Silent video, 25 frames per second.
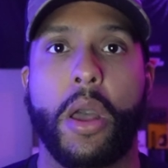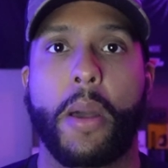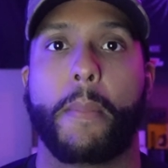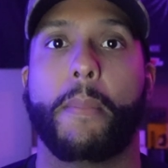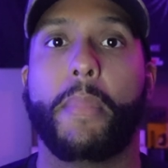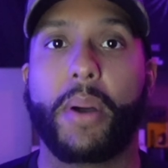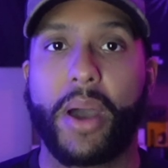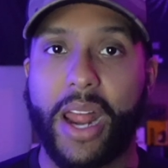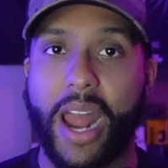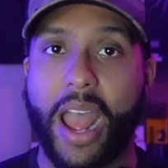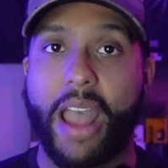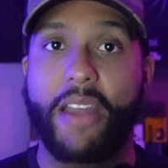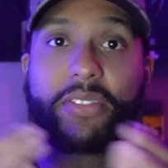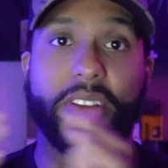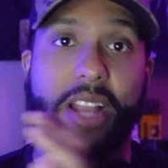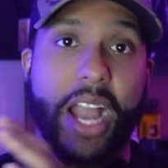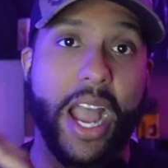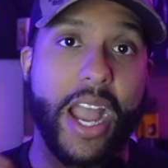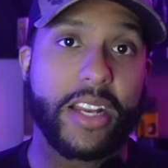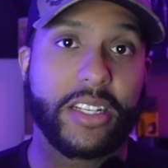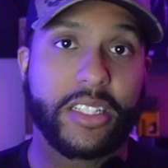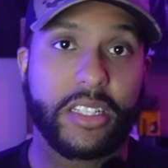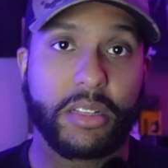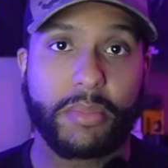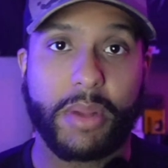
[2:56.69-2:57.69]
but I've
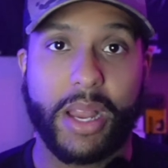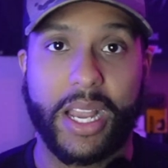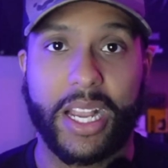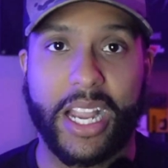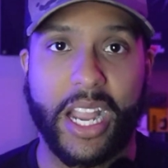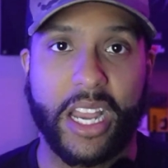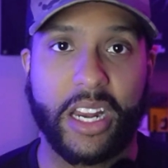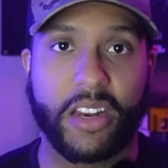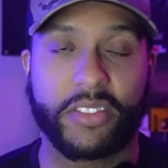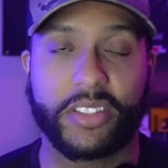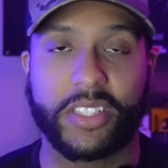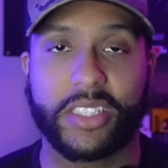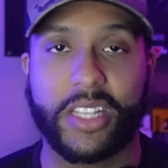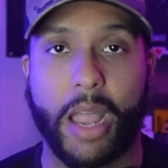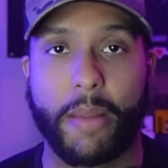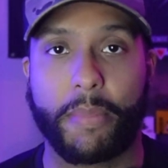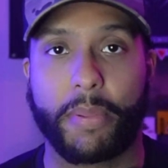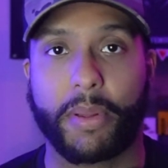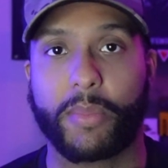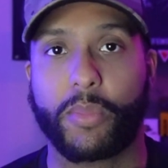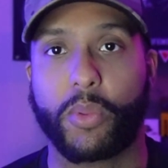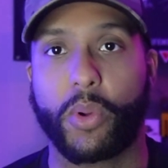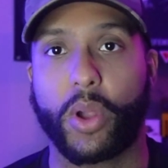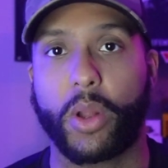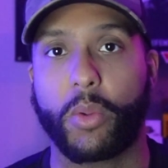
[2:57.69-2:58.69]
gotten to my kind of
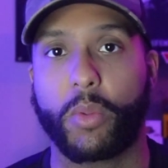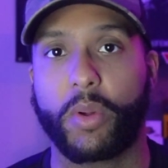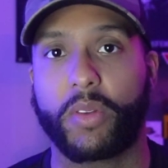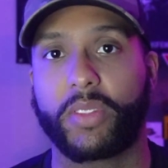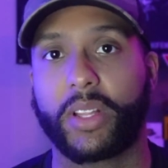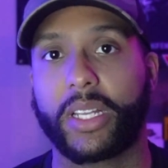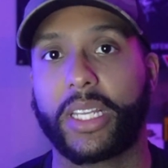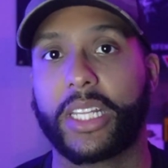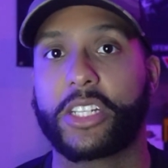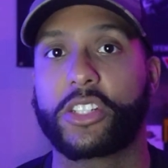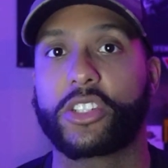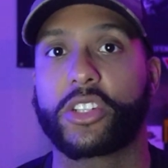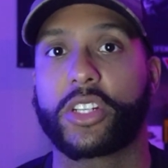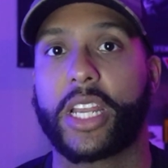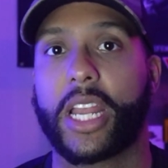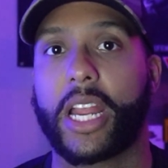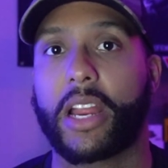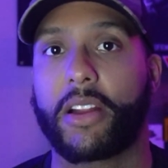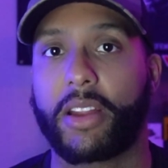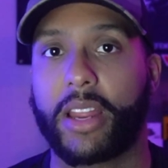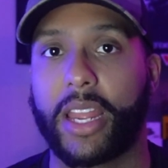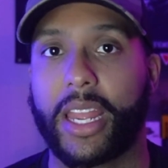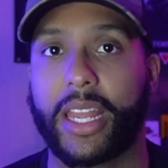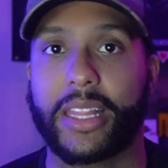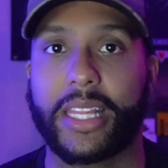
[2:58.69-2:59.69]
stopping point with the Leisure
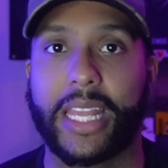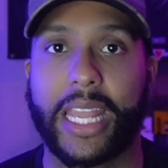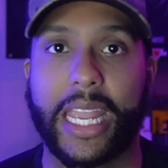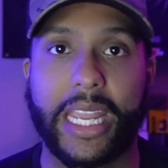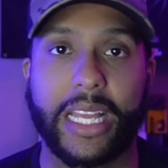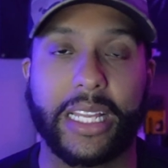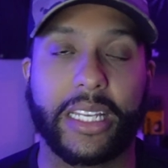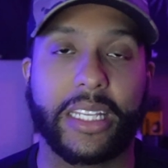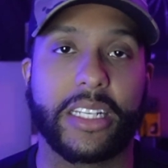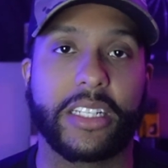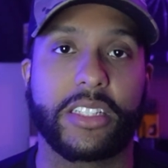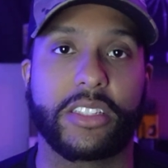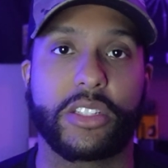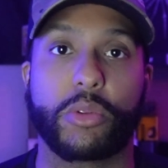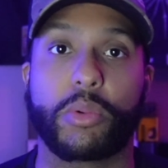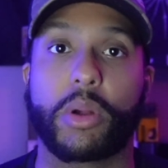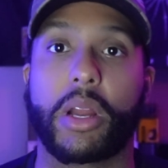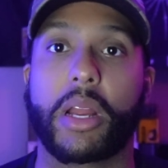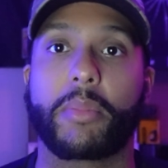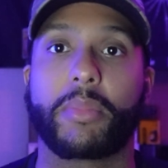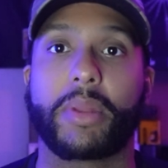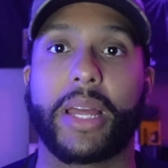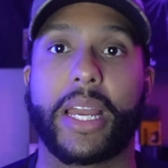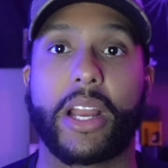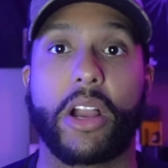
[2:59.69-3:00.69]
Carry and the Alias to where
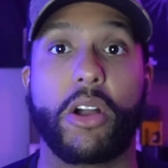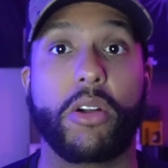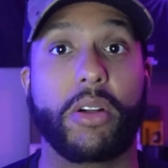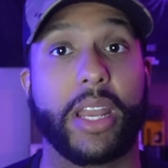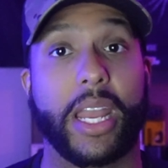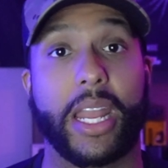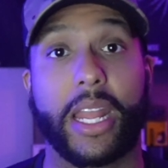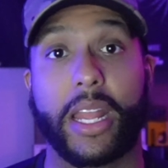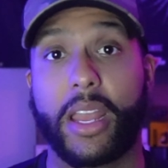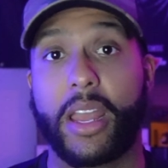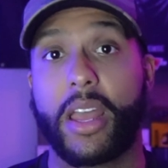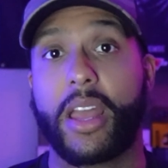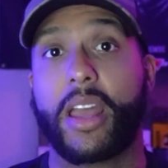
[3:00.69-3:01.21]
I'm like, okay,